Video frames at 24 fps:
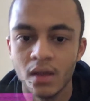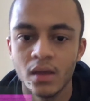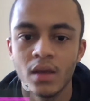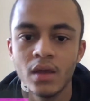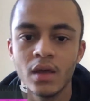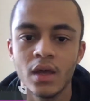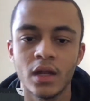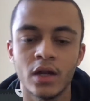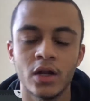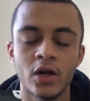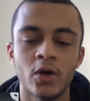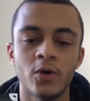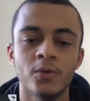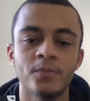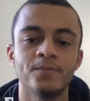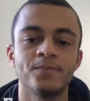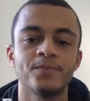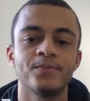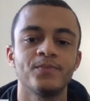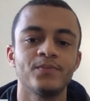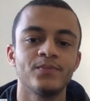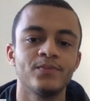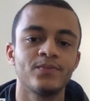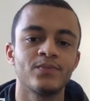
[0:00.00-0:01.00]
Hello.
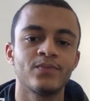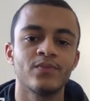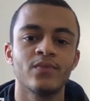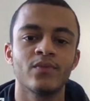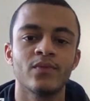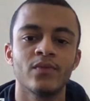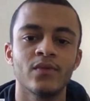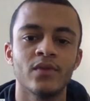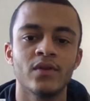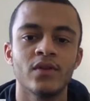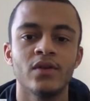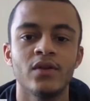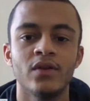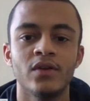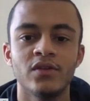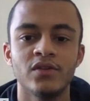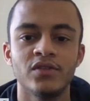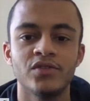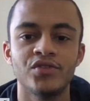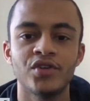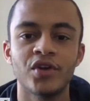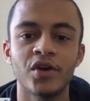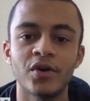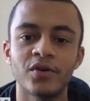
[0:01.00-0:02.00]

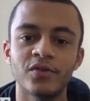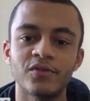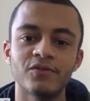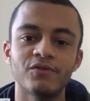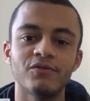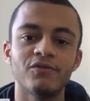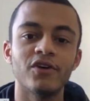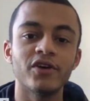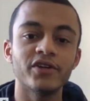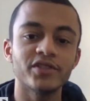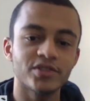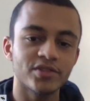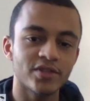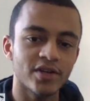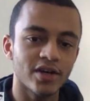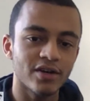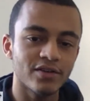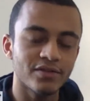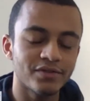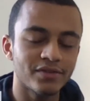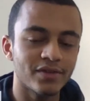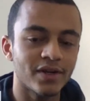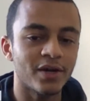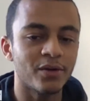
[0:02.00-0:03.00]
So, first
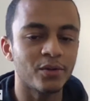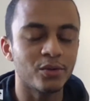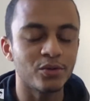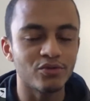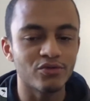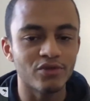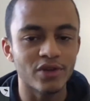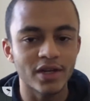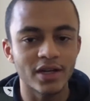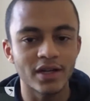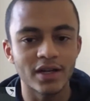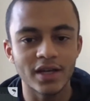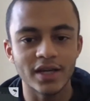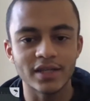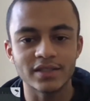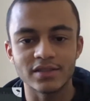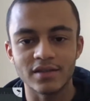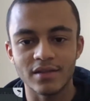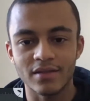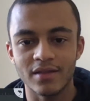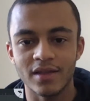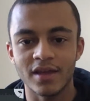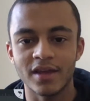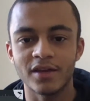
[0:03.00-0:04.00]
off, I would really like to
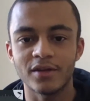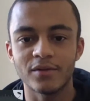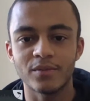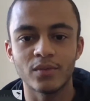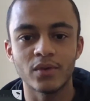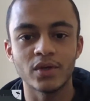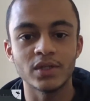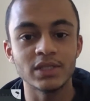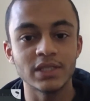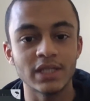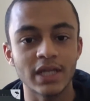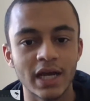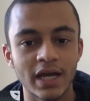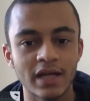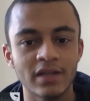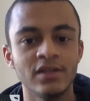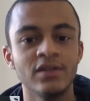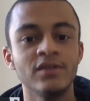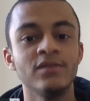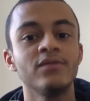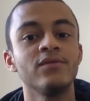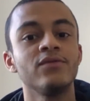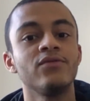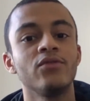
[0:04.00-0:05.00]
thank Mondiale
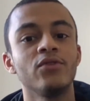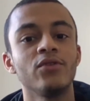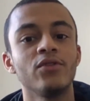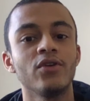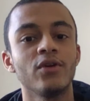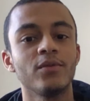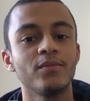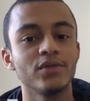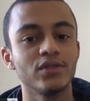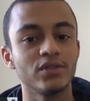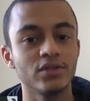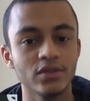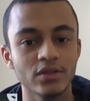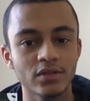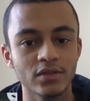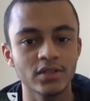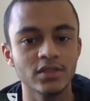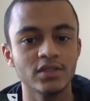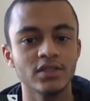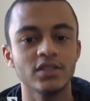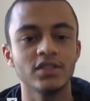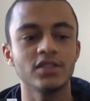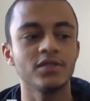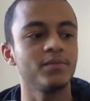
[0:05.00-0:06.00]
for the
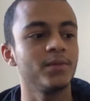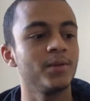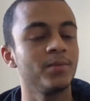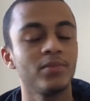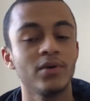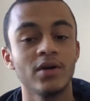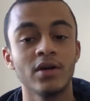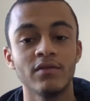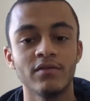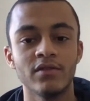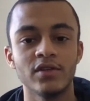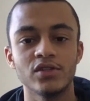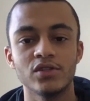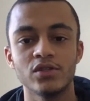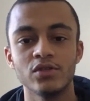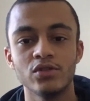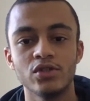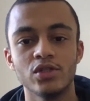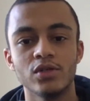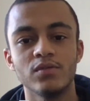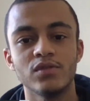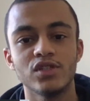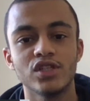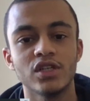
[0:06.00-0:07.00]
opportunity to be part of this
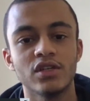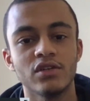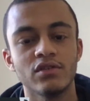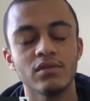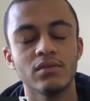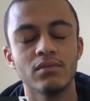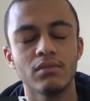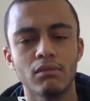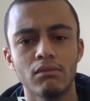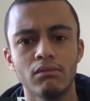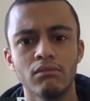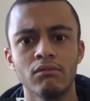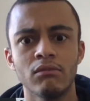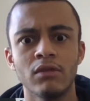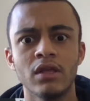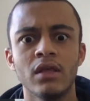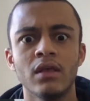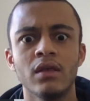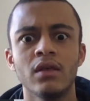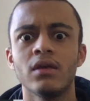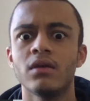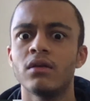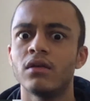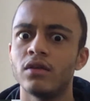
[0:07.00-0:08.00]

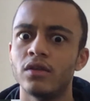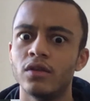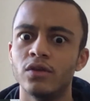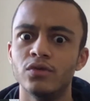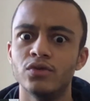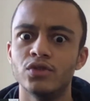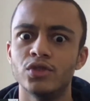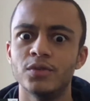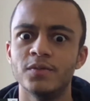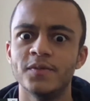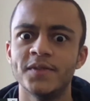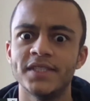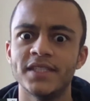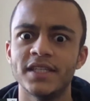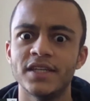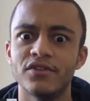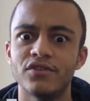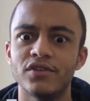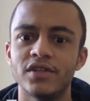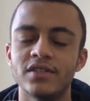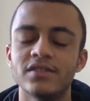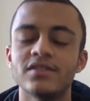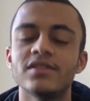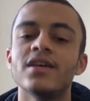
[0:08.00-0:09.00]
YouTube
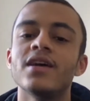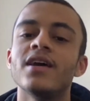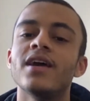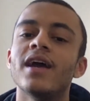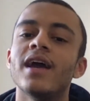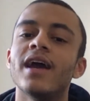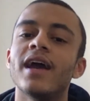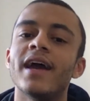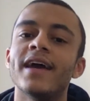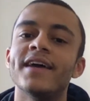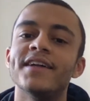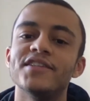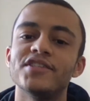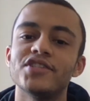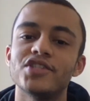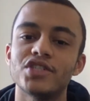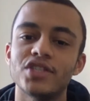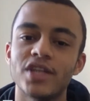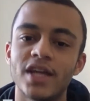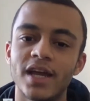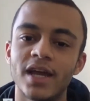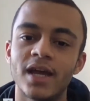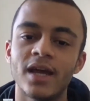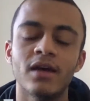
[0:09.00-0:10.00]
series and
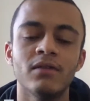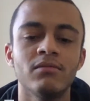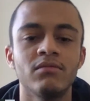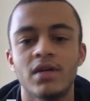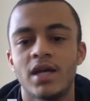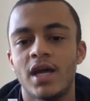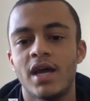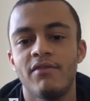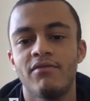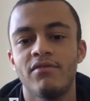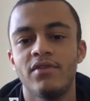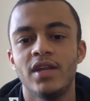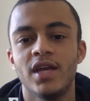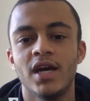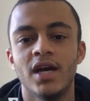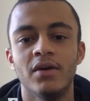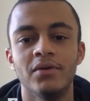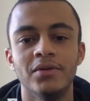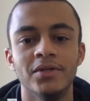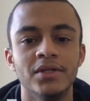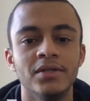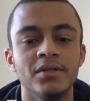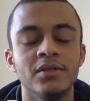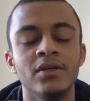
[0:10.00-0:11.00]
share half an
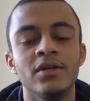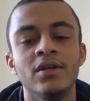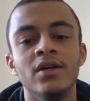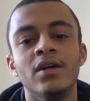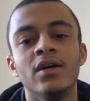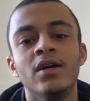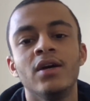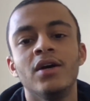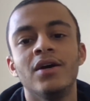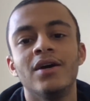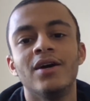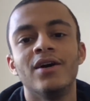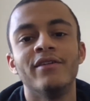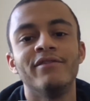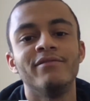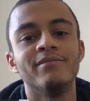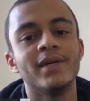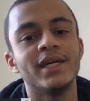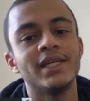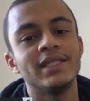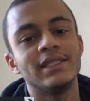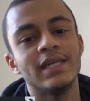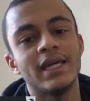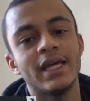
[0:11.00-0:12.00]
hour of my
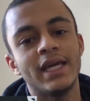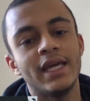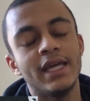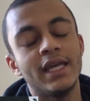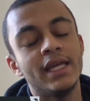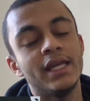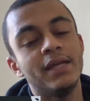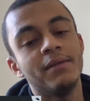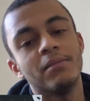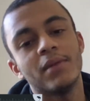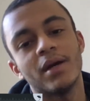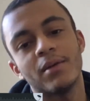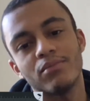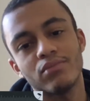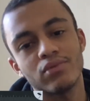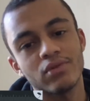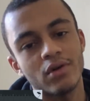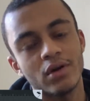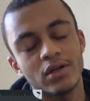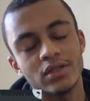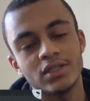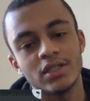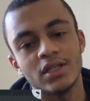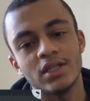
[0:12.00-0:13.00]
day, my
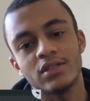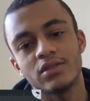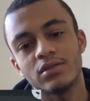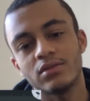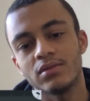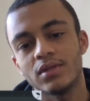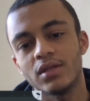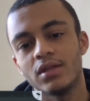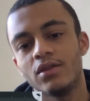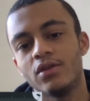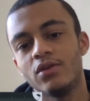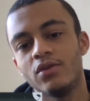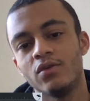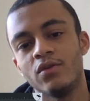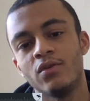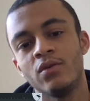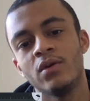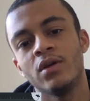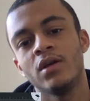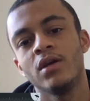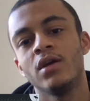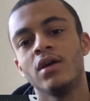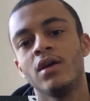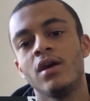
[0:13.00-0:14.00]
process with you.
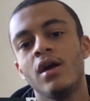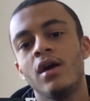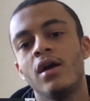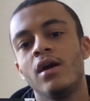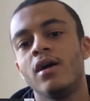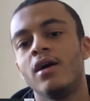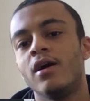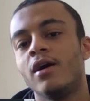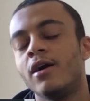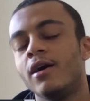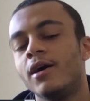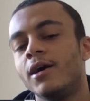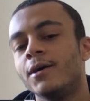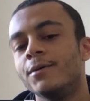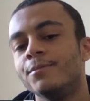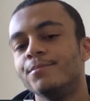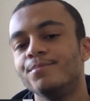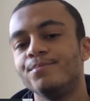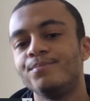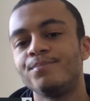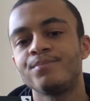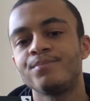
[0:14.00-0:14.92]
Um,